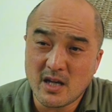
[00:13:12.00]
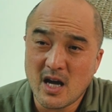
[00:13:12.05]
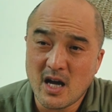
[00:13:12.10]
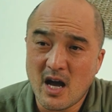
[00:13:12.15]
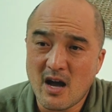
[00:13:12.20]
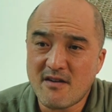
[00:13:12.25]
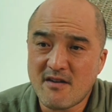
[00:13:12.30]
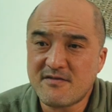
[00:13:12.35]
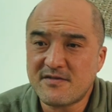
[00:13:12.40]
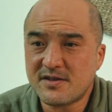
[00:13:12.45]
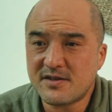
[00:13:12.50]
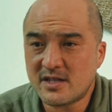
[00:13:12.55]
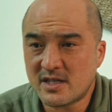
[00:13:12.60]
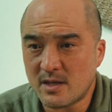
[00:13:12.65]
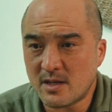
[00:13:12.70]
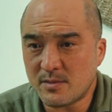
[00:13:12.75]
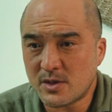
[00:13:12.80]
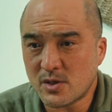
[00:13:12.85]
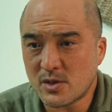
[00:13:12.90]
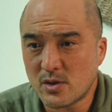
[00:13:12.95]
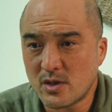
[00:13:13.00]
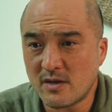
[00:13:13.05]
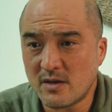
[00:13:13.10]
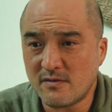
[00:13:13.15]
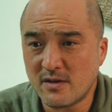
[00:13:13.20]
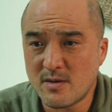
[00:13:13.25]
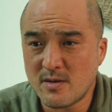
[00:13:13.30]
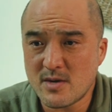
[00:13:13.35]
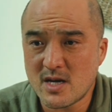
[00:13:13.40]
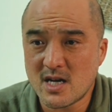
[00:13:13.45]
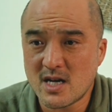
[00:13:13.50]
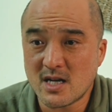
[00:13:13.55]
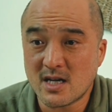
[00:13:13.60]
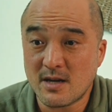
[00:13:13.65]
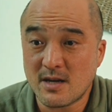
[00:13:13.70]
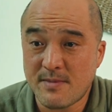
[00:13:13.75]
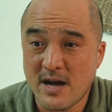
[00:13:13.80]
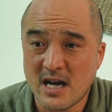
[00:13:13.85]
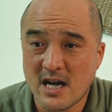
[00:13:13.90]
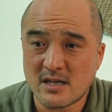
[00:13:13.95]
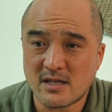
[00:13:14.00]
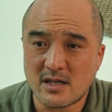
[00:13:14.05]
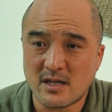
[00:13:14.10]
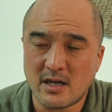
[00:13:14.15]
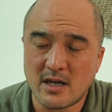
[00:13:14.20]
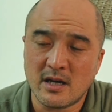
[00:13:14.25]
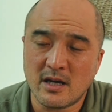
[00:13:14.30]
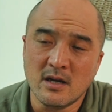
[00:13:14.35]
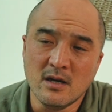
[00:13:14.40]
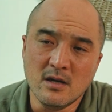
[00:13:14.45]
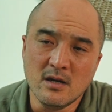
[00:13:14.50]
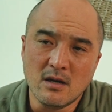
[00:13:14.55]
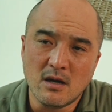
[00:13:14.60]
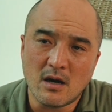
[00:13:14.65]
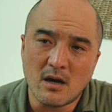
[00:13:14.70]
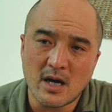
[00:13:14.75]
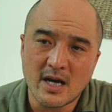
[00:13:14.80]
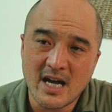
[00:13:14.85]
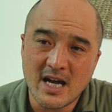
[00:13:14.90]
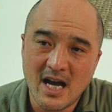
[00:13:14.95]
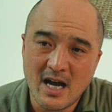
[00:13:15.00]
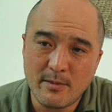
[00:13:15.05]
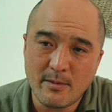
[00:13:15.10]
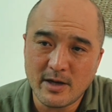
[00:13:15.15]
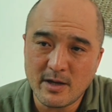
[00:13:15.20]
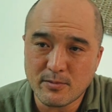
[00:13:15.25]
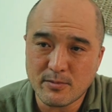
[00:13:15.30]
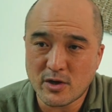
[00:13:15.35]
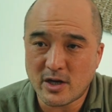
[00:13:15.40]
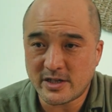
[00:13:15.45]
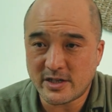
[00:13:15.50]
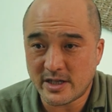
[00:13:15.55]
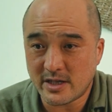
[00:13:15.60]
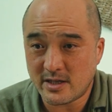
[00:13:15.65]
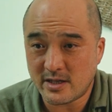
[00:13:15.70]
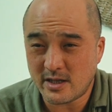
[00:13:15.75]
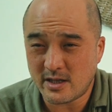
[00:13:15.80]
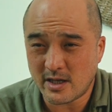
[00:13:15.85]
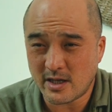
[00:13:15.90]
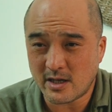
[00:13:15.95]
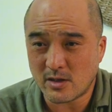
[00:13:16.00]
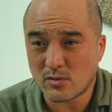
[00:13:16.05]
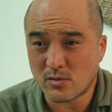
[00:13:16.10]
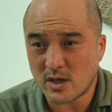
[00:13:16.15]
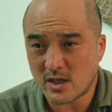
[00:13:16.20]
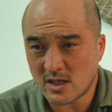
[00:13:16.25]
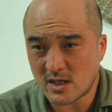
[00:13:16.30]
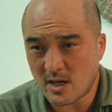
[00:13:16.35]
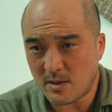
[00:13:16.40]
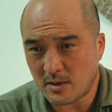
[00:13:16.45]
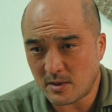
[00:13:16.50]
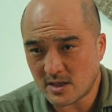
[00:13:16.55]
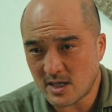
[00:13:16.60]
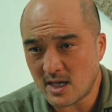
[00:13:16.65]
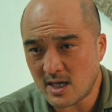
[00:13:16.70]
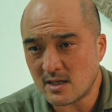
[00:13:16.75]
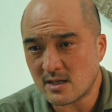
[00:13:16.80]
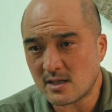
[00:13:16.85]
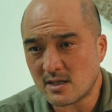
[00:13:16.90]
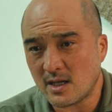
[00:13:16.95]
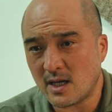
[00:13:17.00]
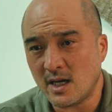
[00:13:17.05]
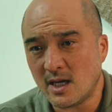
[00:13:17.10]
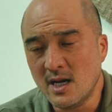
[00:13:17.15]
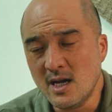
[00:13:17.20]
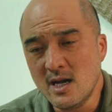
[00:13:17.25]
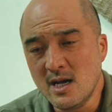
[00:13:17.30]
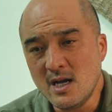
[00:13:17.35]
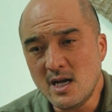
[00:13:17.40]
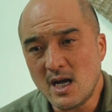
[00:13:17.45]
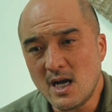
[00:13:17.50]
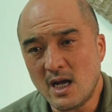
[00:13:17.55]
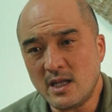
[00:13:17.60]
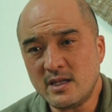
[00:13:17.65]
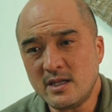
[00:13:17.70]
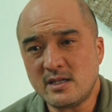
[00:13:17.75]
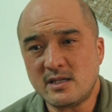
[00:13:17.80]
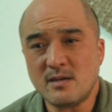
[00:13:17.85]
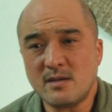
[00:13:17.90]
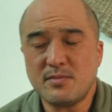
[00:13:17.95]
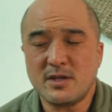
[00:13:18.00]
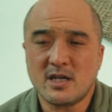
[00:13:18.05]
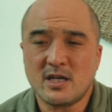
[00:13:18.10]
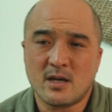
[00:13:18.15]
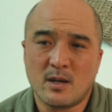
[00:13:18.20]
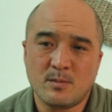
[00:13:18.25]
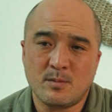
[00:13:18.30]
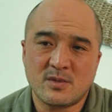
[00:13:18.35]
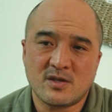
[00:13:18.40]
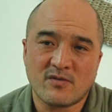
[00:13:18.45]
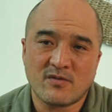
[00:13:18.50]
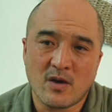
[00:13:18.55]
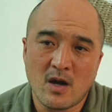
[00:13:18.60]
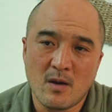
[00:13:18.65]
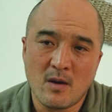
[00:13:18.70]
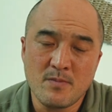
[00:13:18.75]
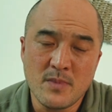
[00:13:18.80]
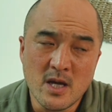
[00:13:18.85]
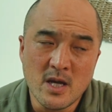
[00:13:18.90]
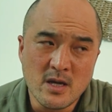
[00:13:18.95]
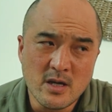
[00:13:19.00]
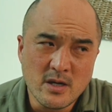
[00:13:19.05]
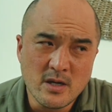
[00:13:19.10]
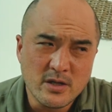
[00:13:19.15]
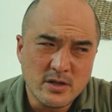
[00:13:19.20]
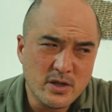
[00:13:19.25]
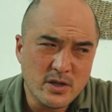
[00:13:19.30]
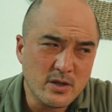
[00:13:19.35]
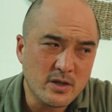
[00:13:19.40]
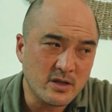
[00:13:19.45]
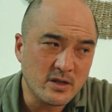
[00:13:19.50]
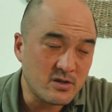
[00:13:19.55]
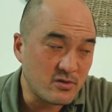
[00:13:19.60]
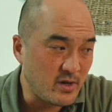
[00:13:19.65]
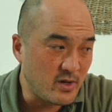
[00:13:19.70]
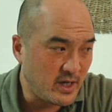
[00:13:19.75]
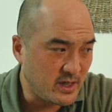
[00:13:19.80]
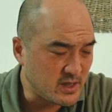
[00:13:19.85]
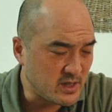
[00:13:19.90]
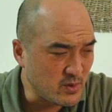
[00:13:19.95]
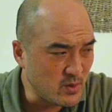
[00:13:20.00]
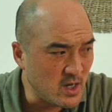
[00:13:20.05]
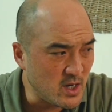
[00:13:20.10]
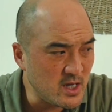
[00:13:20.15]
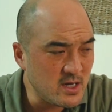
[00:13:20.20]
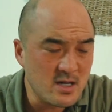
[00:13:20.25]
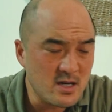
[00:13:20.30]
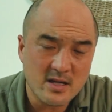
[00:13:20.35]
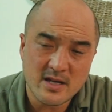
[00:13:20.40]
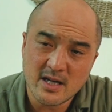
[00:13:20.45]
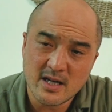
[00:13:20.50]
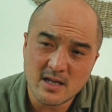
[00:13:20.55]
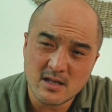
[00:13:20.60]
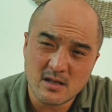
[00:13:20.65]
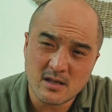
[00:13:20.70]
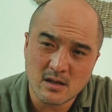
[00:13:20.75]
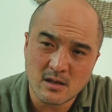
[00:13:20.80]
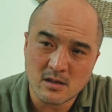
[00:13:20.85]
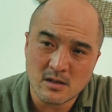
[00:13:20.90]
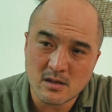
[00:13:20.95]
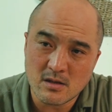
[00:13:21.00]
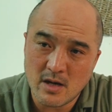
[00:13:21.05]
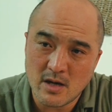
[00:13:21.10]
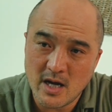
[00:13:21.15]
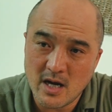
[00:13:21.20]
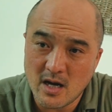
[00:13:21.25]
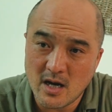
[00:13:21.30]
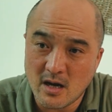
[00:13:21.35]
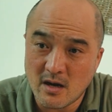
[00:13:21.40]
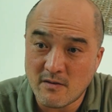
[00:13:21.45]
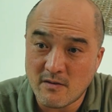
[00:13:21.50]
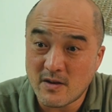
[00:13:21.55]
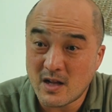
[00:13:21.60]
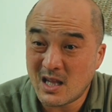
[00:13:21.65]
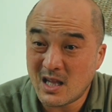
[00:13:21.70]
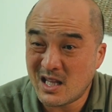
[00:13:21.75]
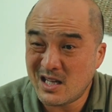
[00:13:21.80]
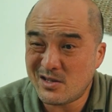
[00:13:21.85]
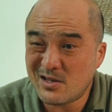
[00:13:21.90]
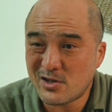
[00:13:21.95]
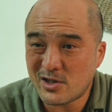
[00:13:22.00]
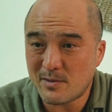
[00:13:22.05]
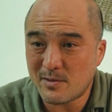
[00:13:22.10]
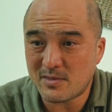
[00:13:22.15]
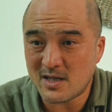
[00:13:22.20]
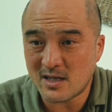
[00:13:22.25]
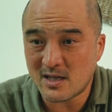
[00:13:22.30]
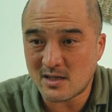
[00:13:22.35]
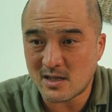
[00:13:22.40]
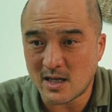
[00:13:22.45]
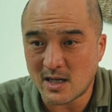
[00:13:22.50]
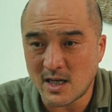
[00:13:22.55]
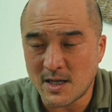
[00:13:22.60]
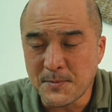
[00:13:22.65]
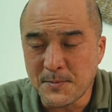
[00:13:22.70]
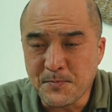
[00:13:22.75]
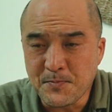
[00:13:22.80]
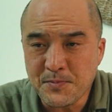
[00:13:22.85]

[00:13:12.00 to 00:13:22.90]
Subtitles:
have some sort of limited capacity on how many projects that they can run simultaneously. And this simply comes from two constraints. One, is the constraint of leadership density.